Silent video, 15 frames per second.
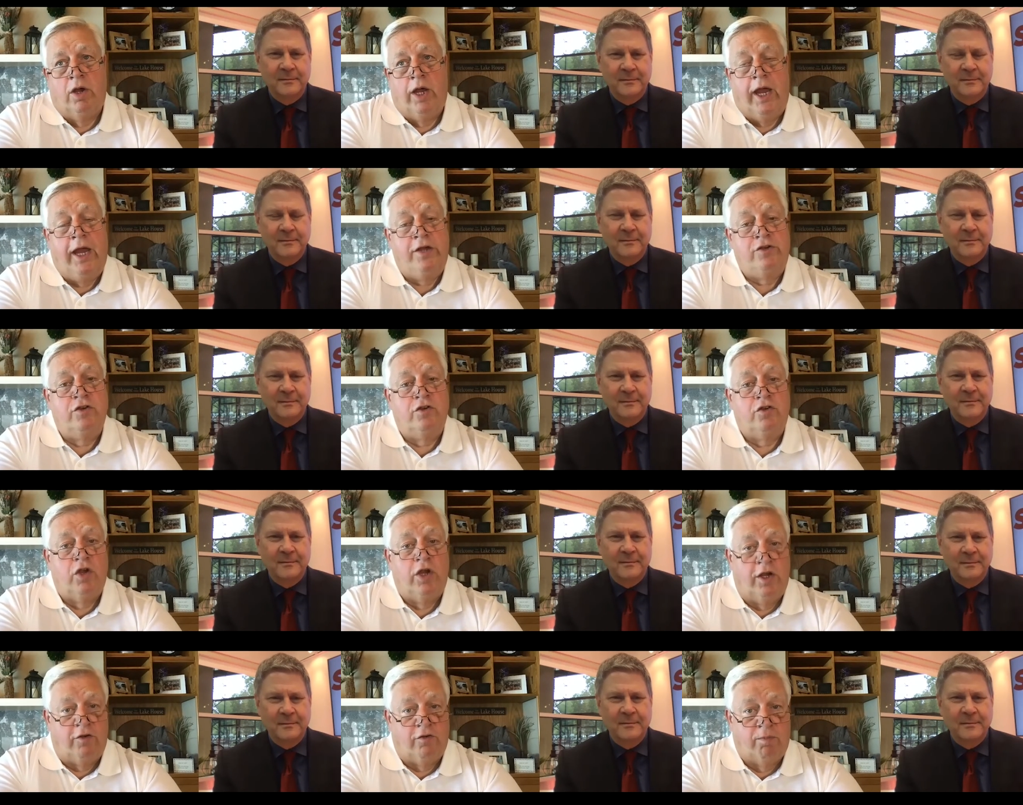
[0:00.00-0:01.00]
Speaker 1: agent
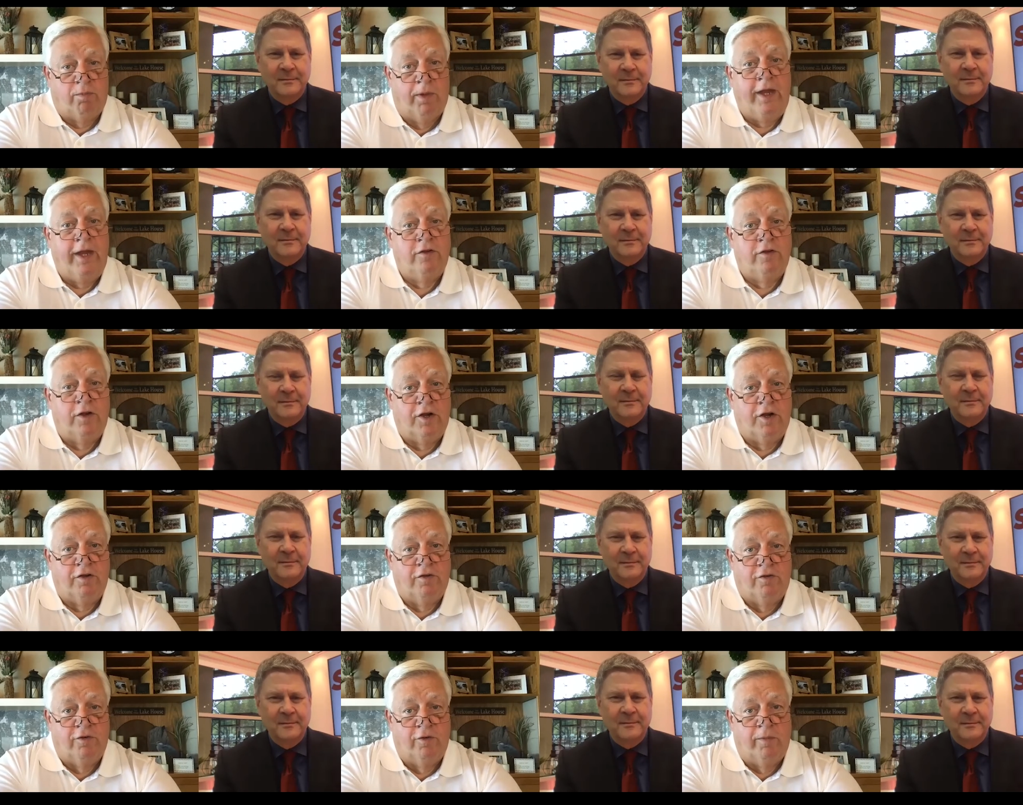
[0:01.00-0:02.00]
explain to the
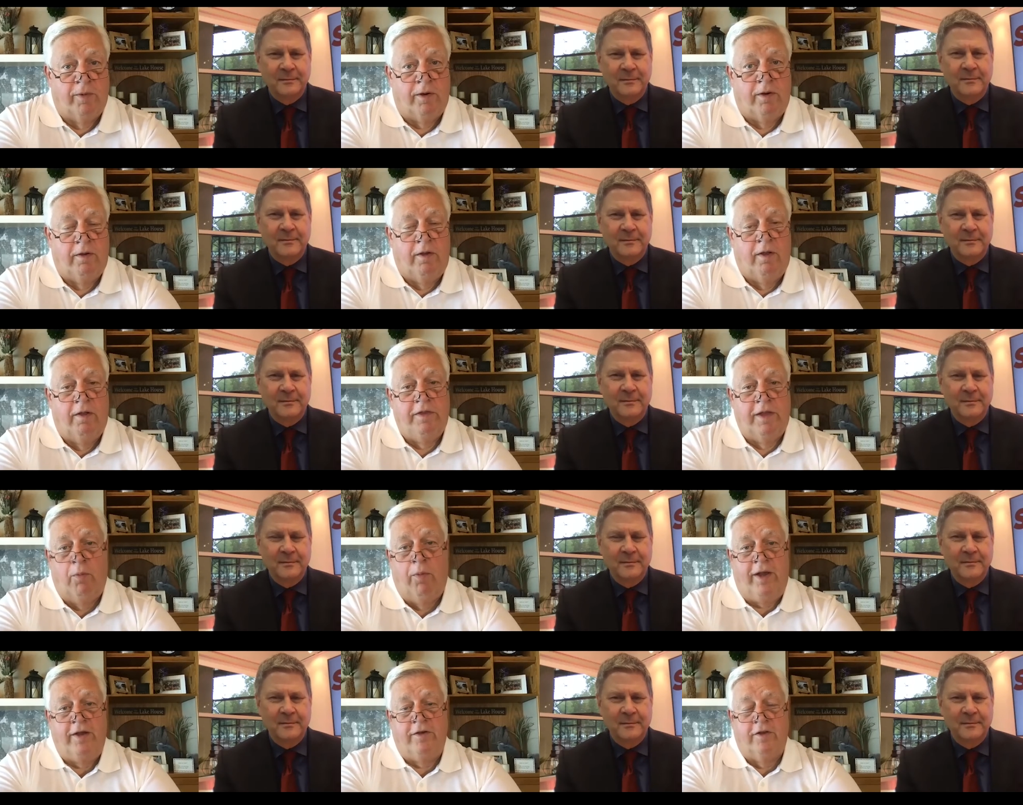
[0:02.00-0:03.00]
consumer that
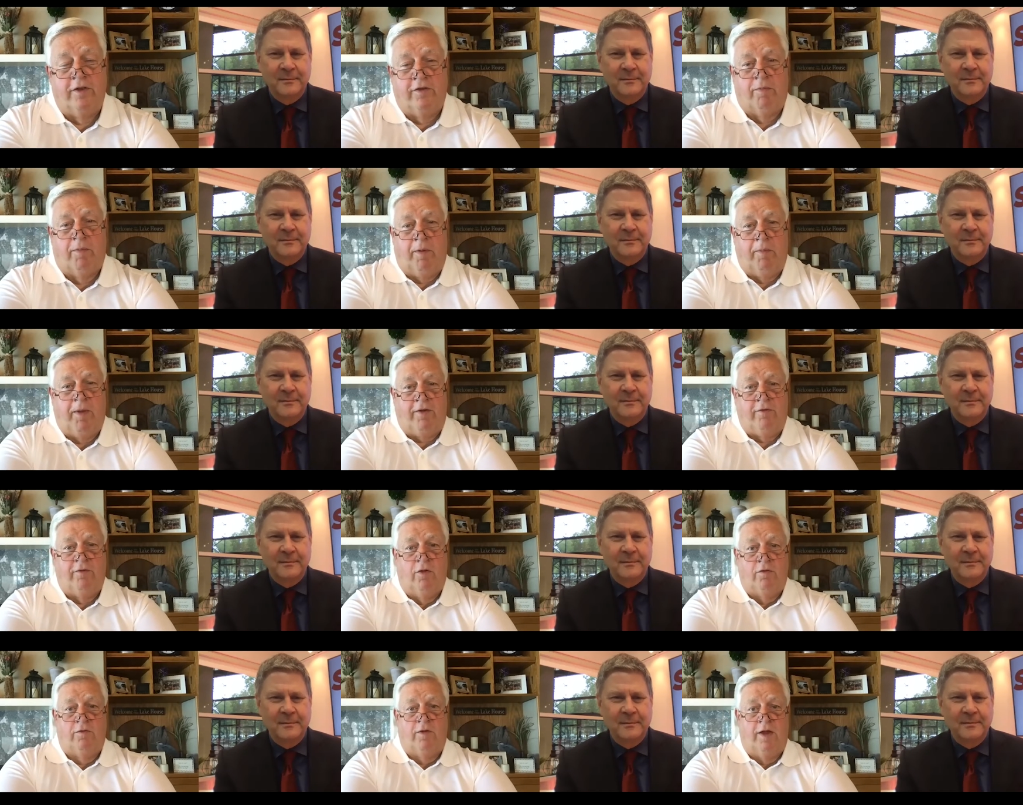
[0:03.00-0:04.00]
waiting until the spring makes
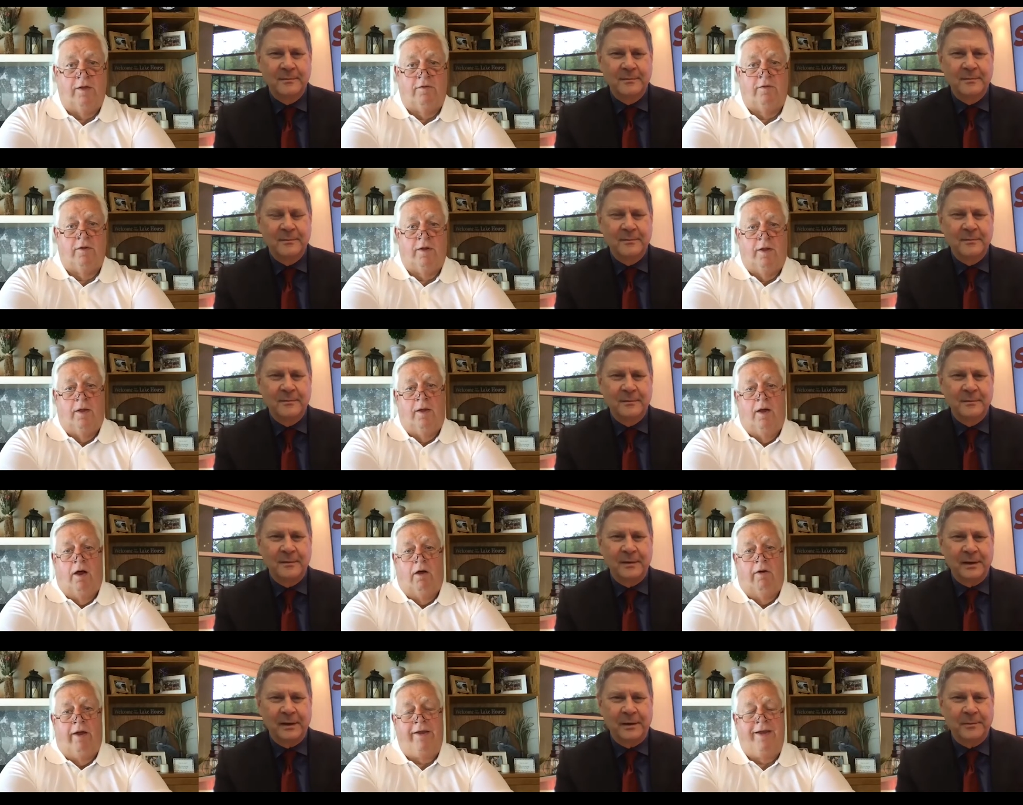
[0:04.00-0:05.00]
no sense.
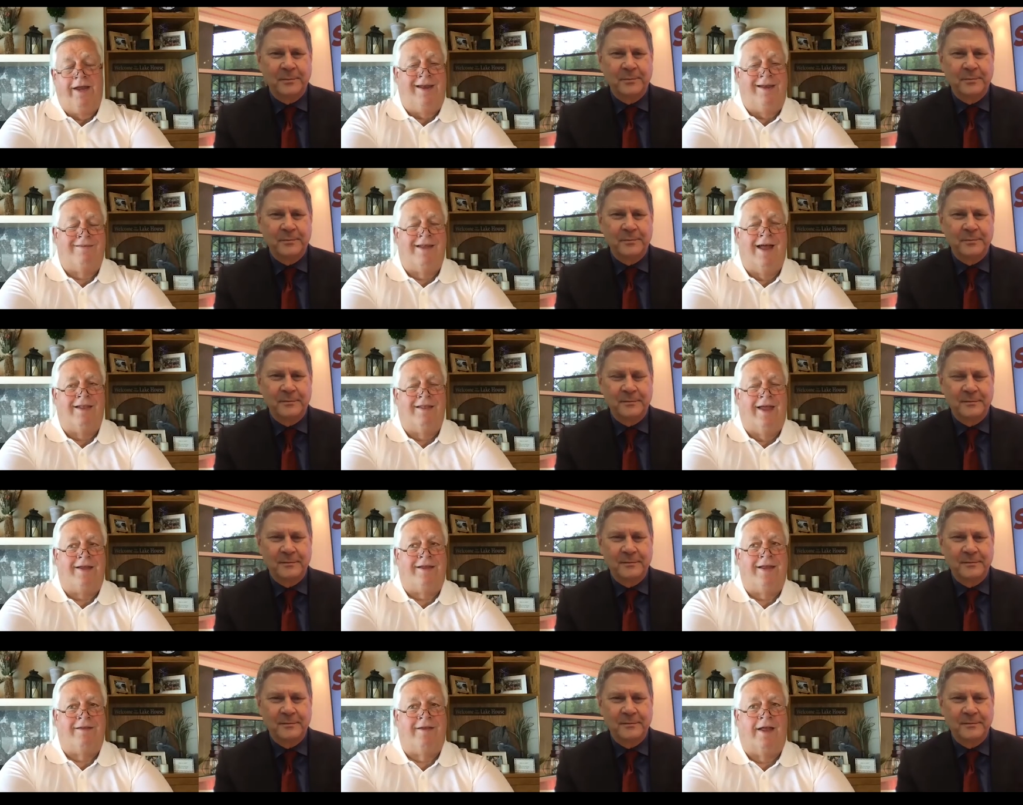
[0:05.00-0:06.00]
All right. And it's not like
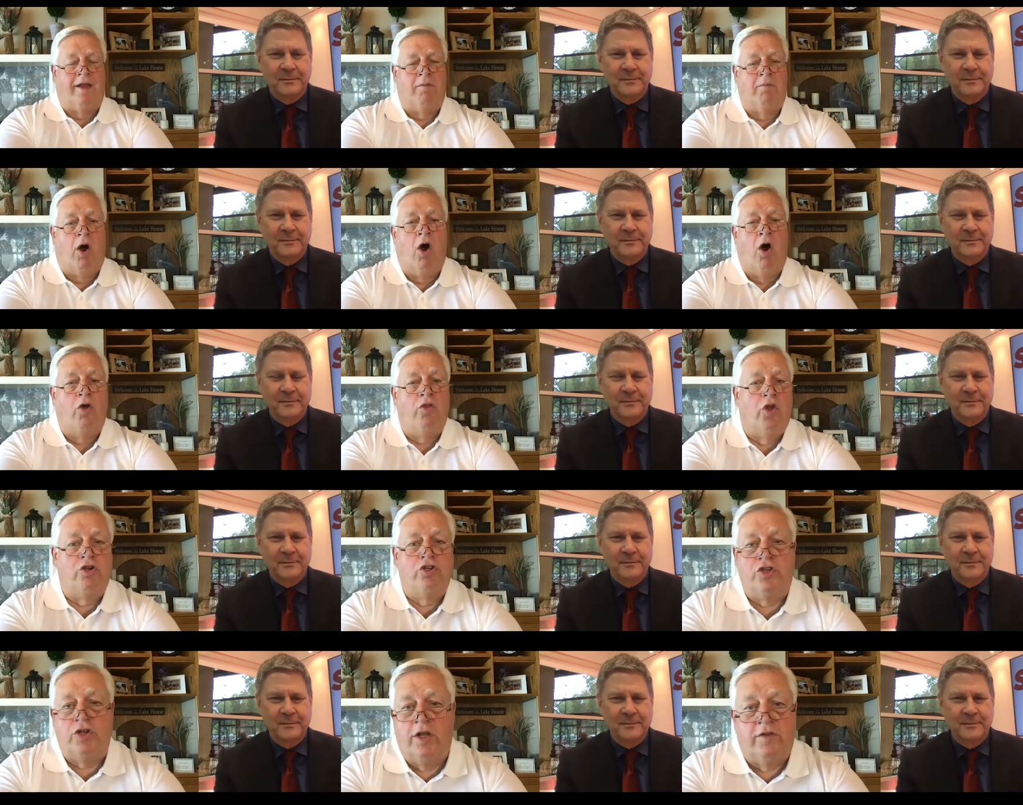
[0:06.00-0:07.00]
they're telling them, oh, no, you
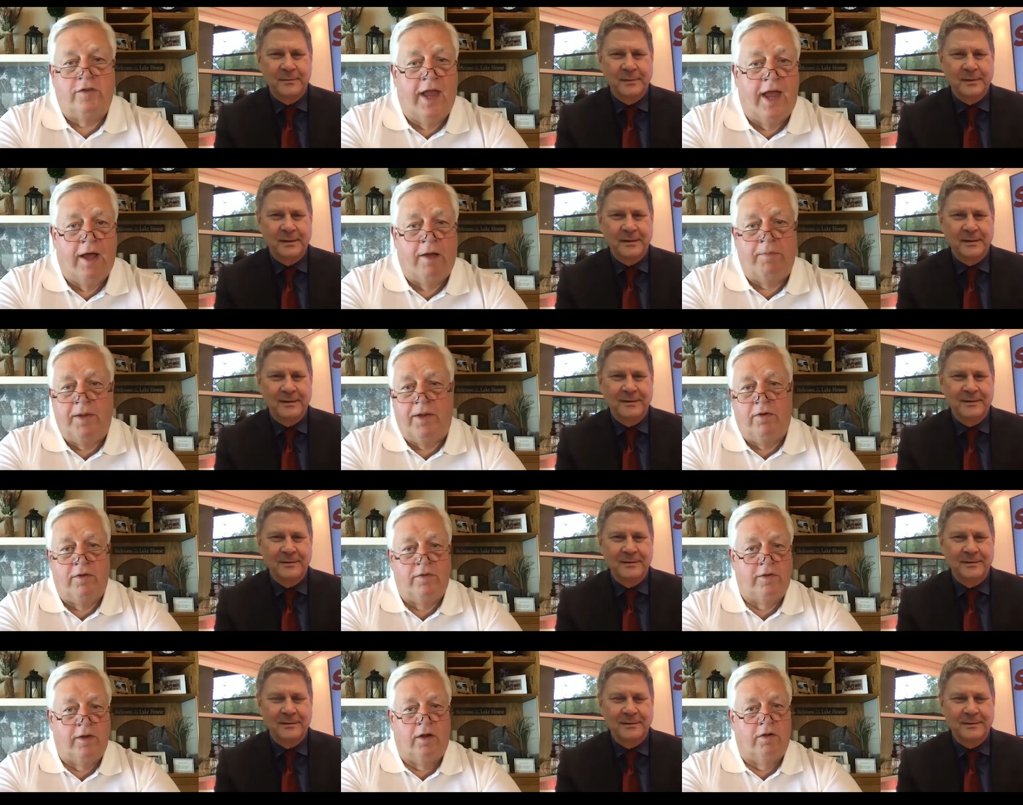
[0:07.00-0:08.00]
should listen now
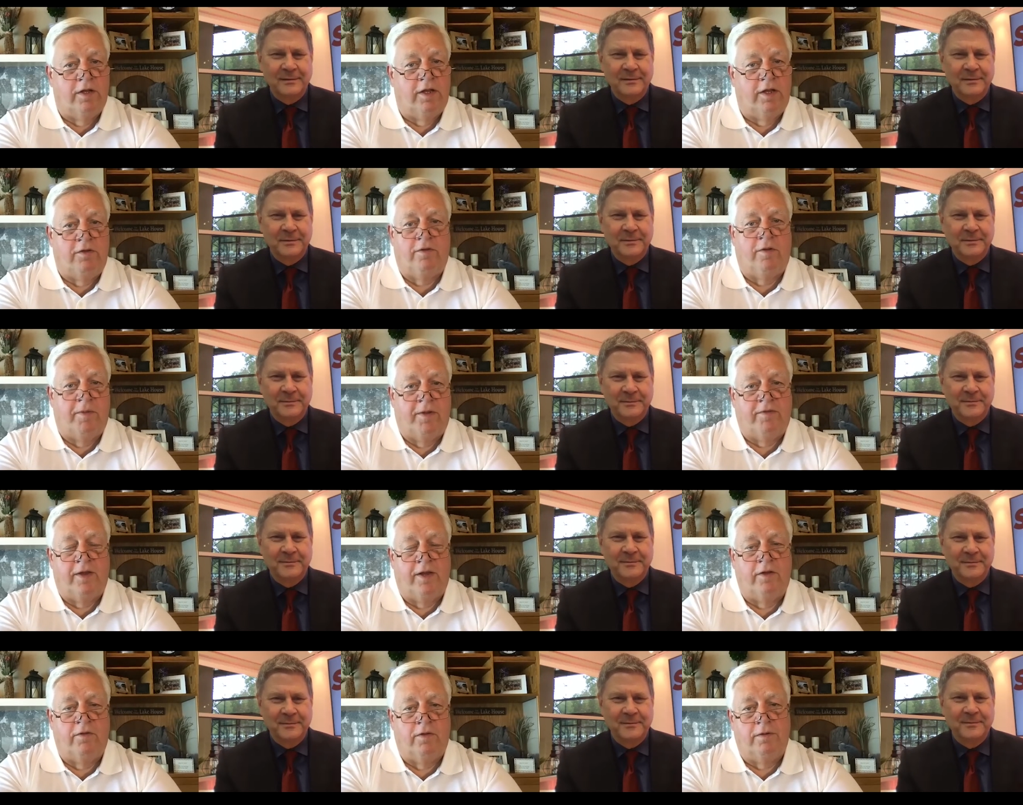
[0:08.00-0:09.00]
because, you know, this is the best
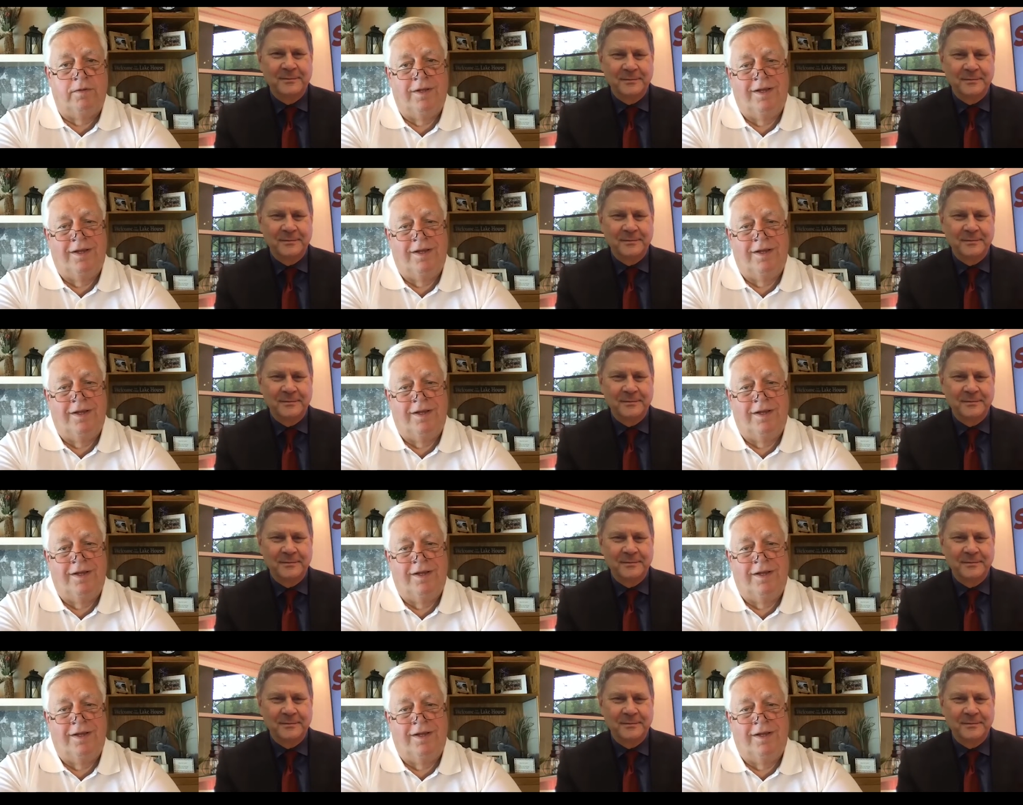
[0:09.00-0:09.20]
thing to do.